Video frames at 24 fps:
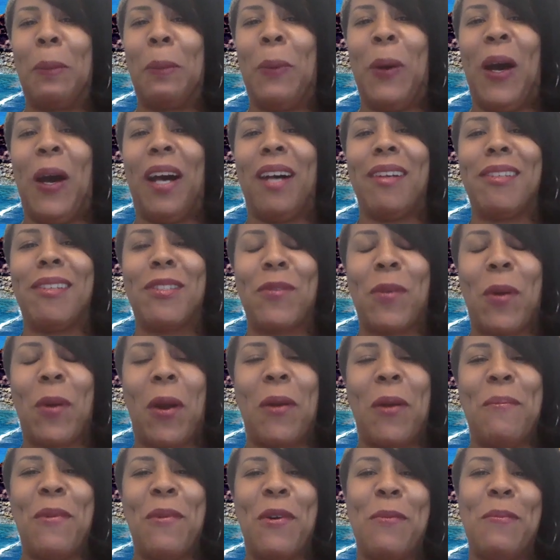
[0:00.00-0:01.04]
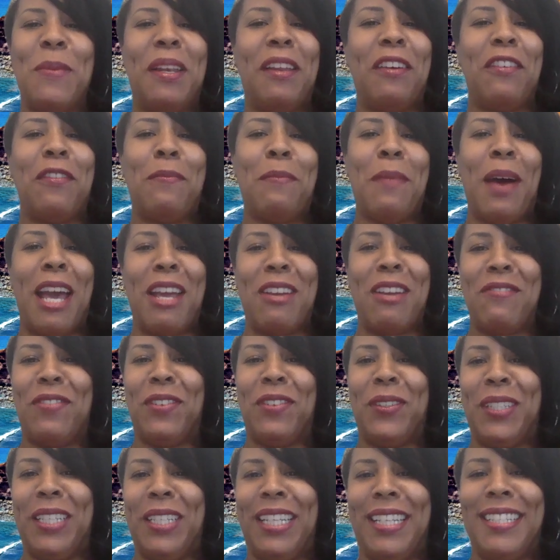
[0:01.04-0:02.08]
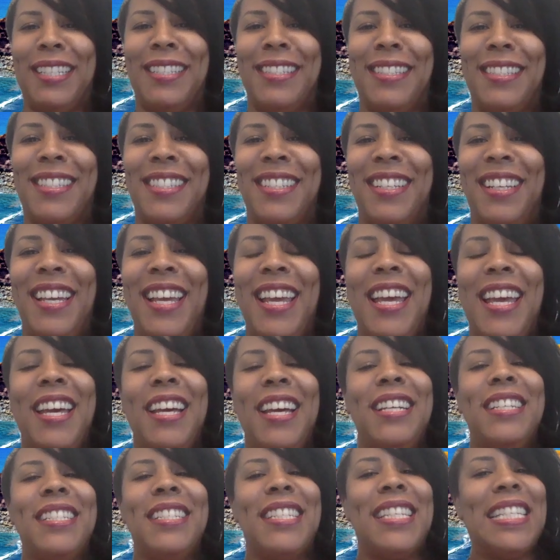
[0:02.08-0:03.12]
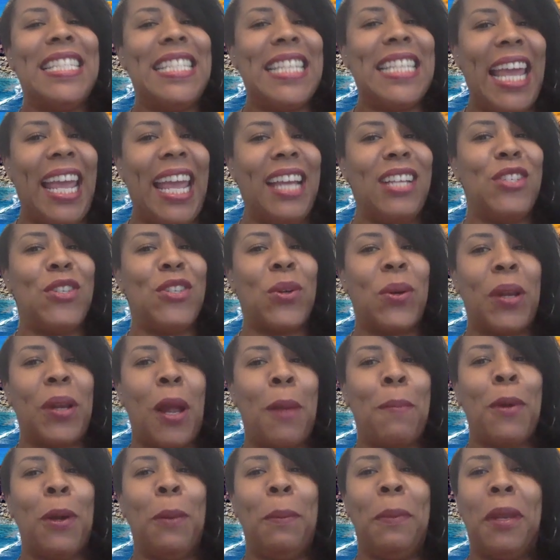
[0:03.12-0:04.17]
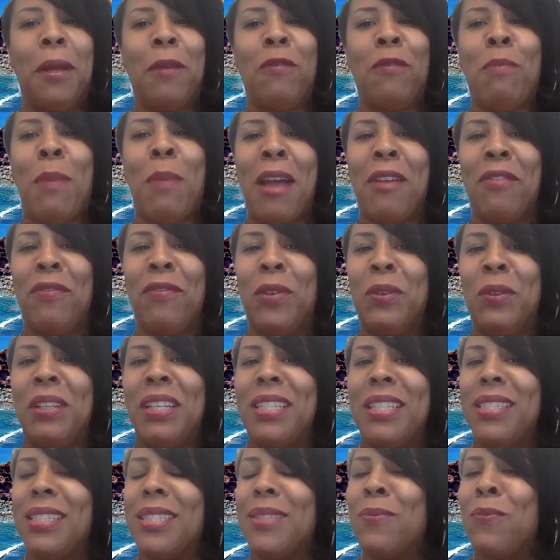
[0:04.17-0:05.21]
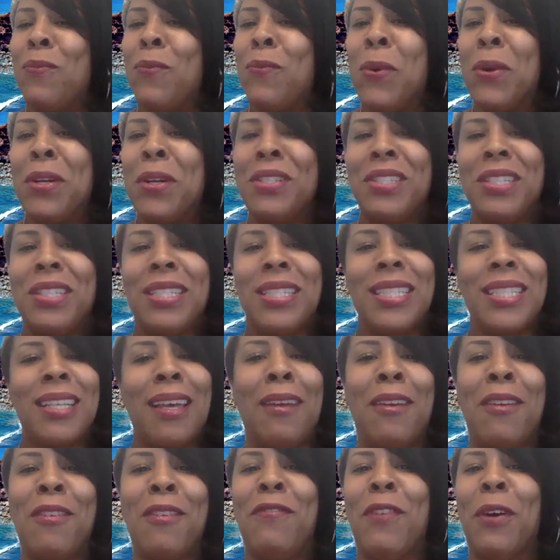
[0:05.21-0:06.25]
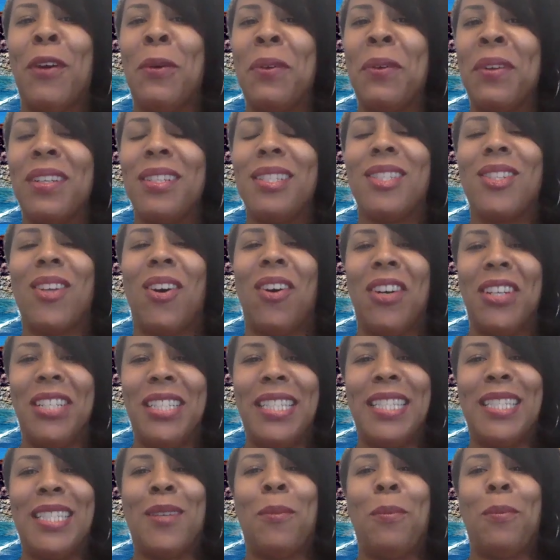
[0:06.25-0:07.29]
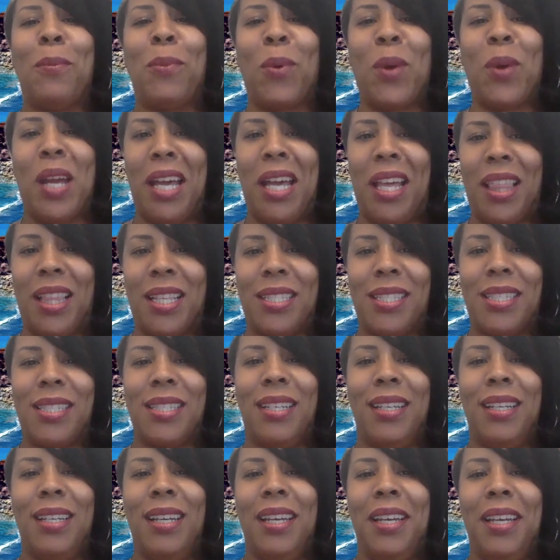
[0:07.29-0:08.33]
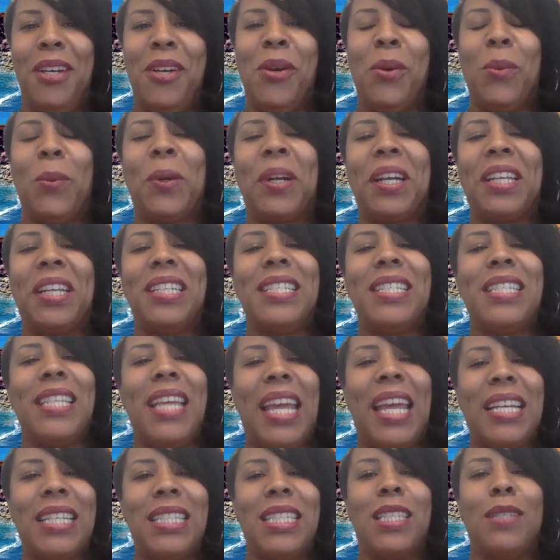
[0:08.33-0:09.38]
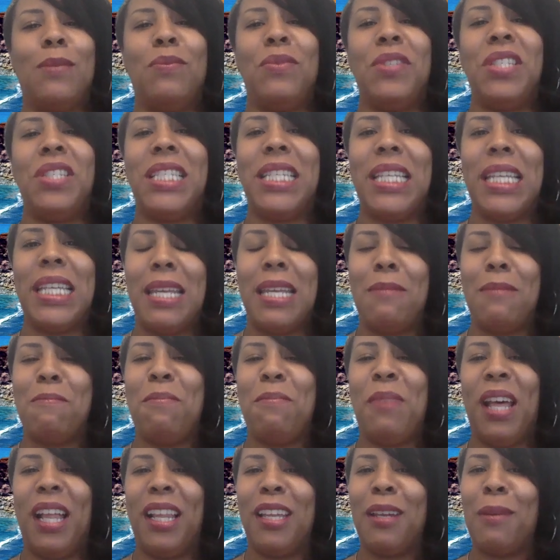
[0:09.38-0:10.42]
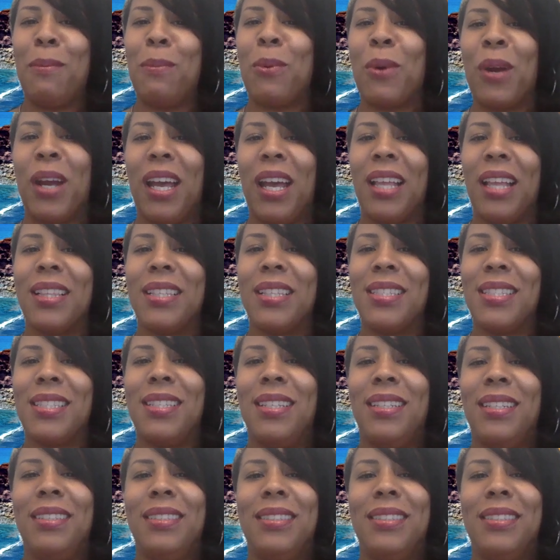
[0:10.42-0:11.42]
to pause for our moment of mindfulness. Today, during our moment of mindfulness, we're just going to focus on some breaths. We're going to take some deep belly breaths,